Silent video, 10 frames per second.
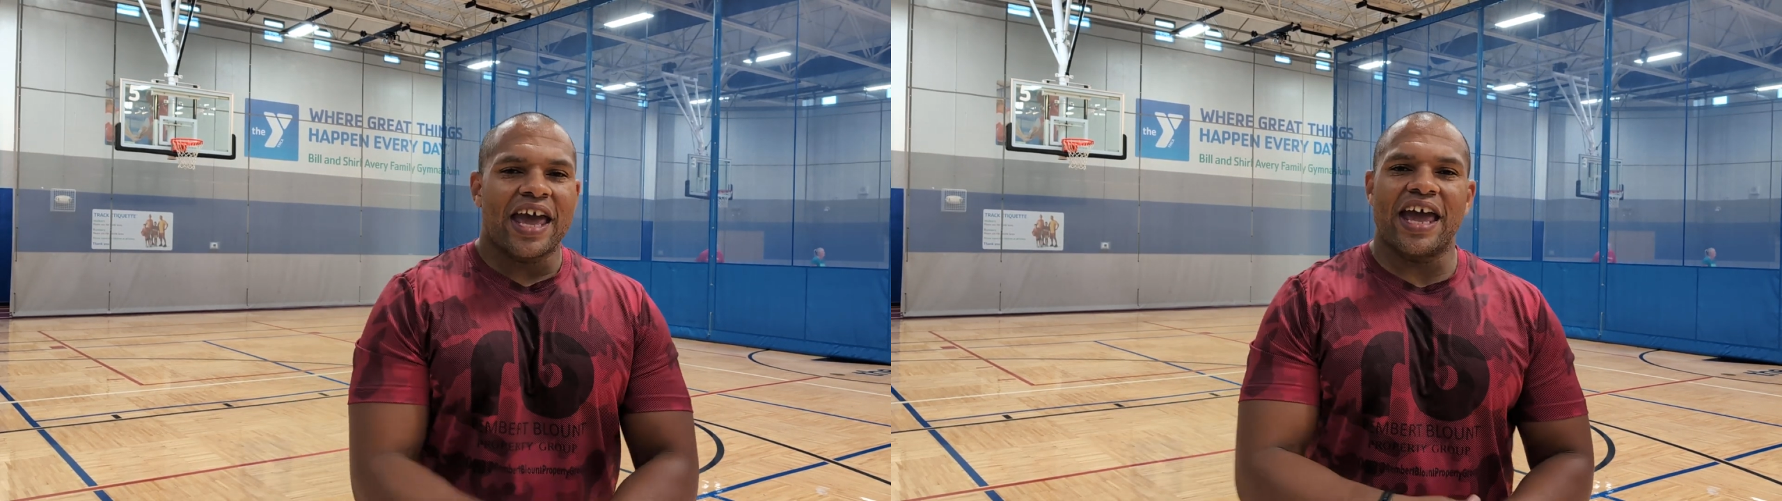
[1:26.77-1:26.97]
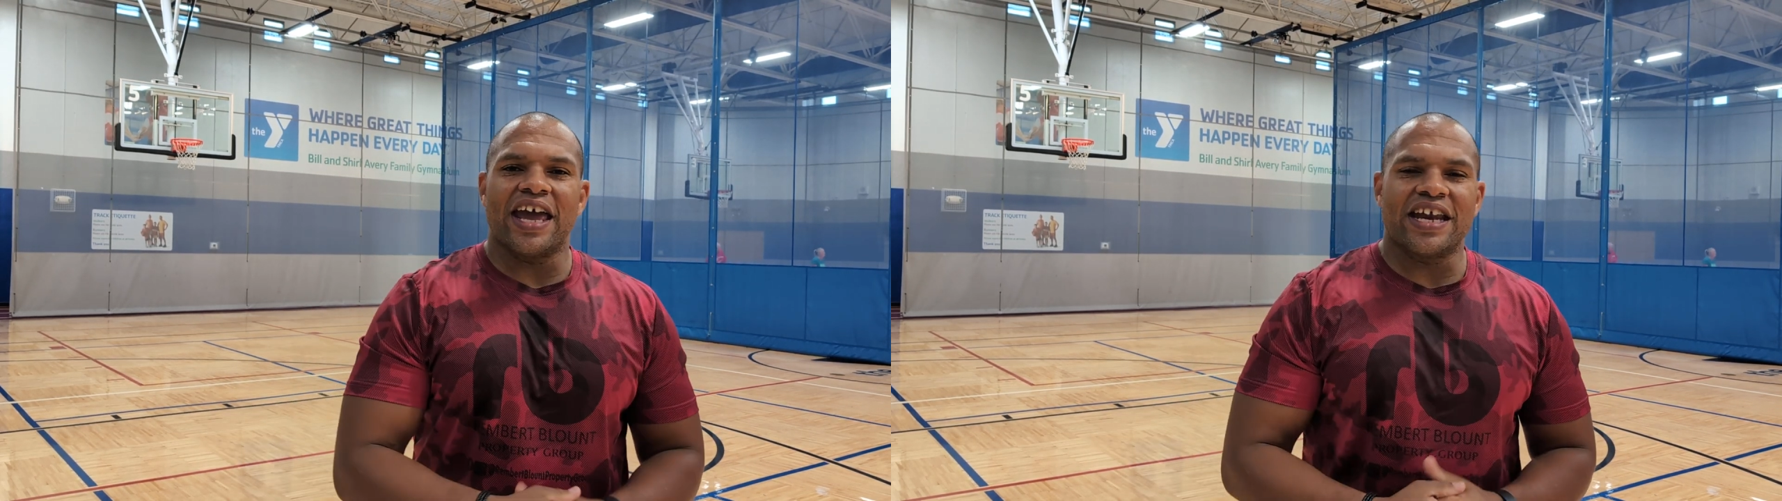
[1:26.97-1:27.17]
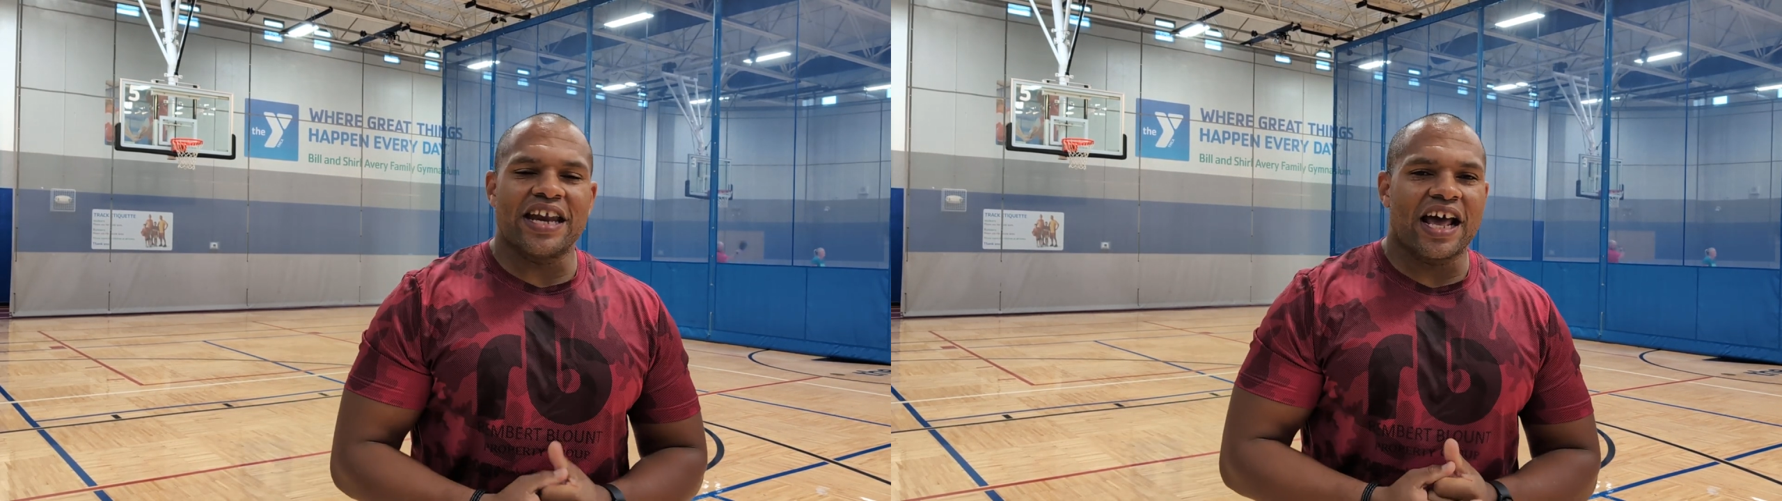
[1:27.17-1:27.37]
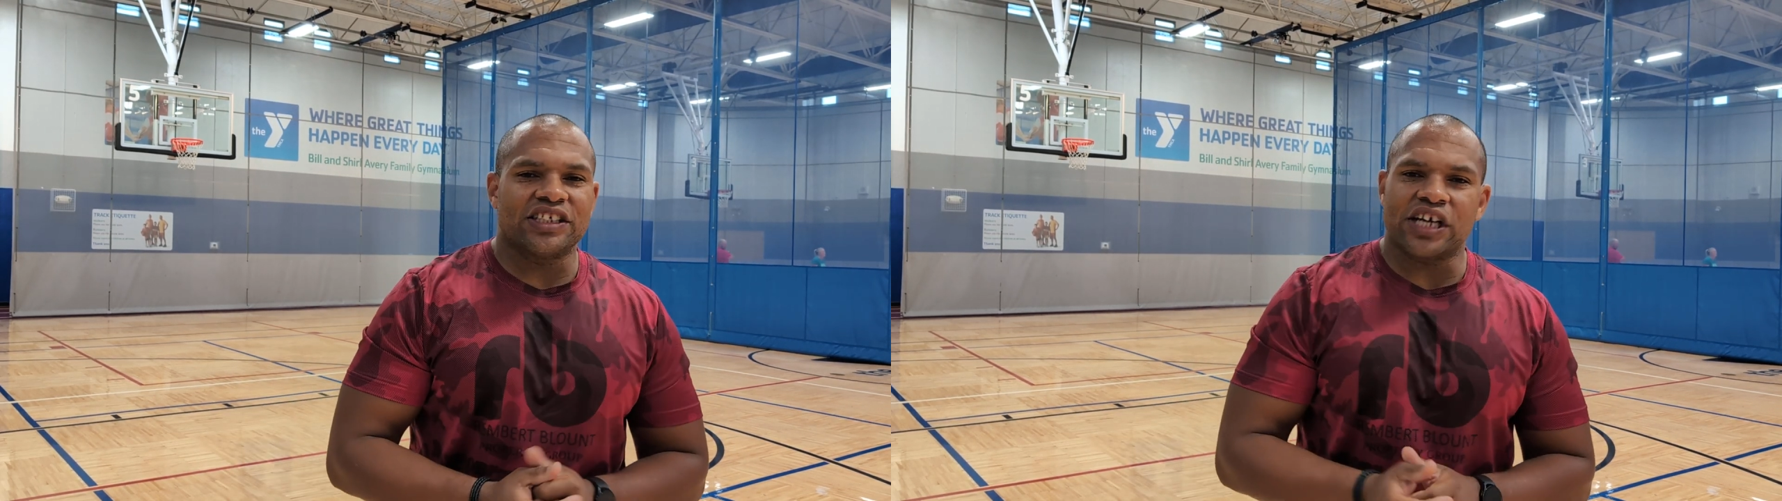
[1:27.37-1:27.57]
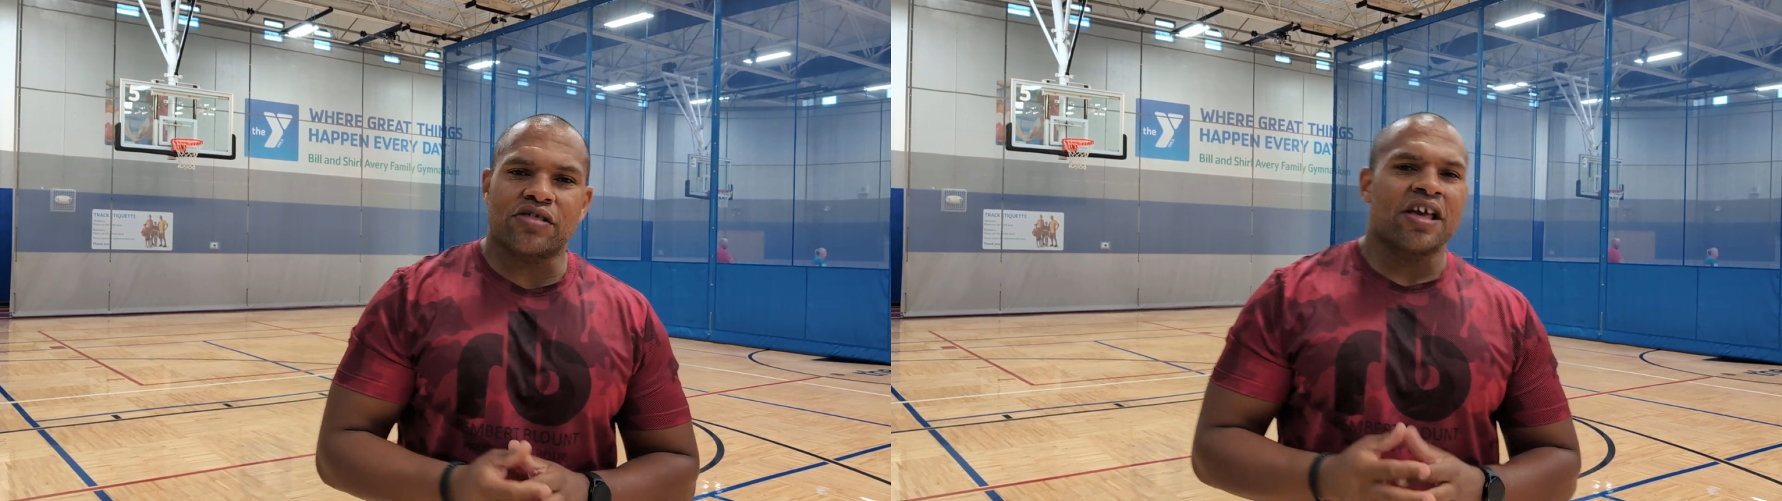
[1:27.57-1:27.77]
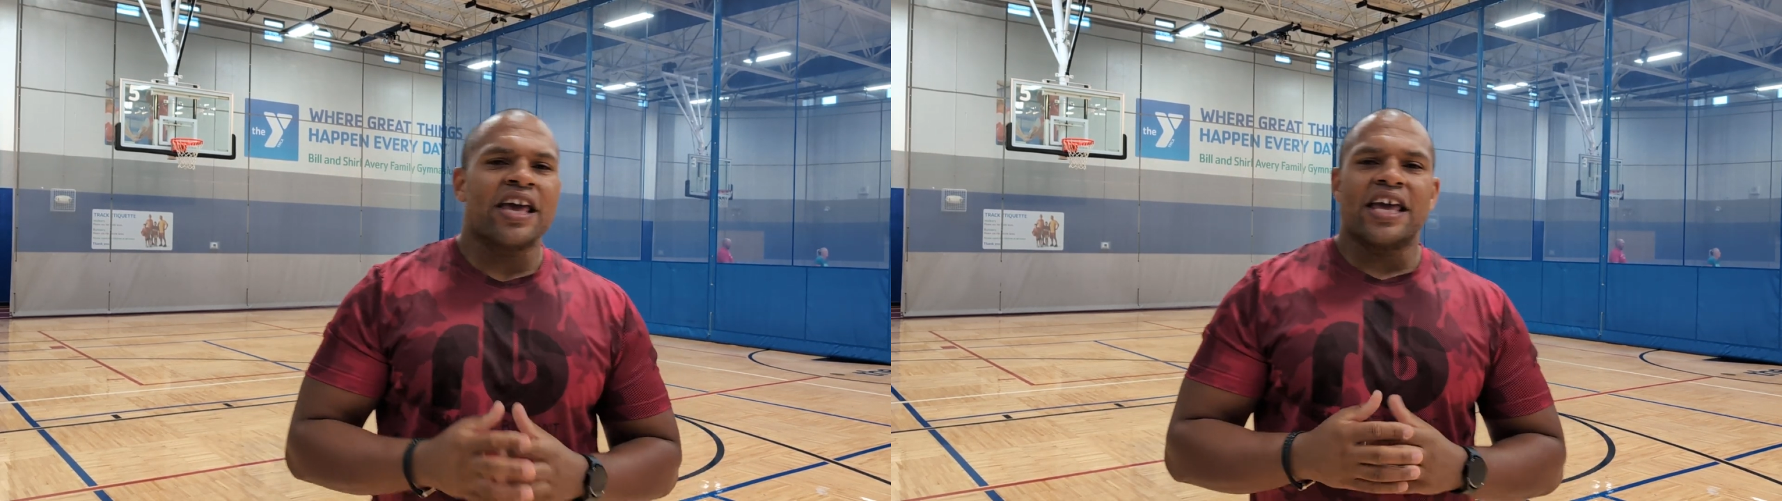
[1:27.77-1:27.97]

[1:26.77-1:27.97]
and uh, just